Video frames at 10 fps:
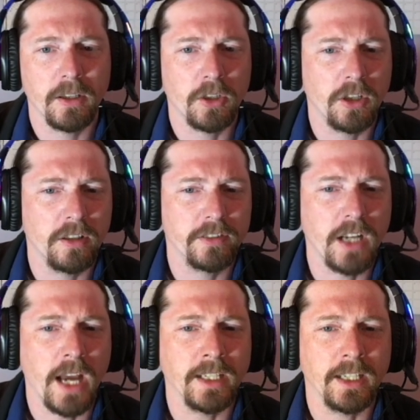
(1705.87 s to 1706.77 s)
Could have
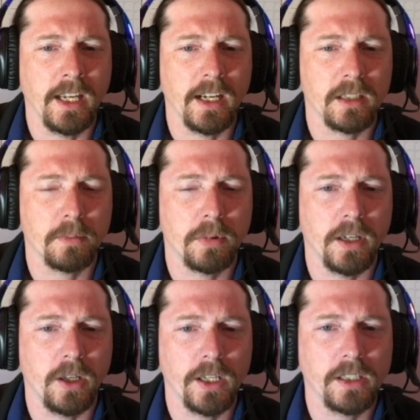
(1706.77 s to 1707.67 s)
gotten kicked pretty
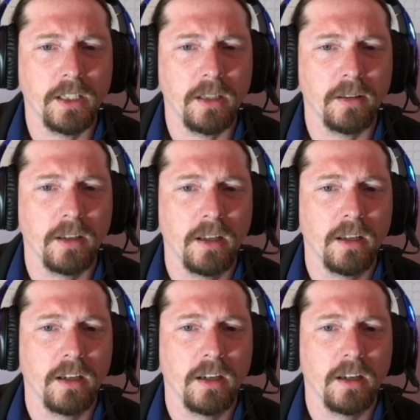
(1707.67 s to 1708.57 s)
quickly.
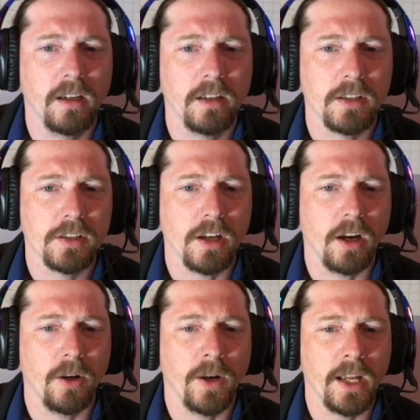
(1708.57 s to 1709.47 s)

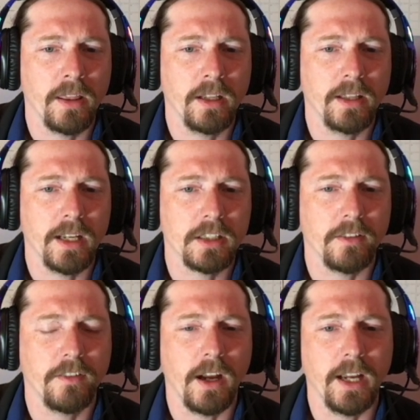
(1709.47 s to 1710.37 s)
So I think that's a
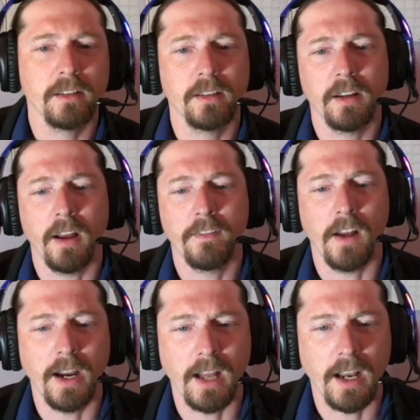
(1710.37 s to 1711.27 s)
fine
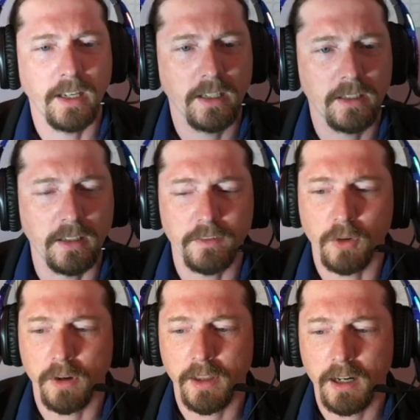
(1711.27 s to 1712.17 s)
idea.
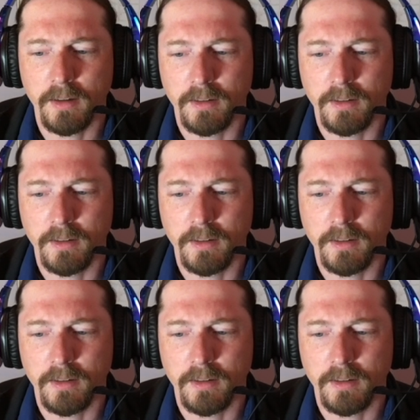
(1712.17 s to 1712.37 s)
D4 there.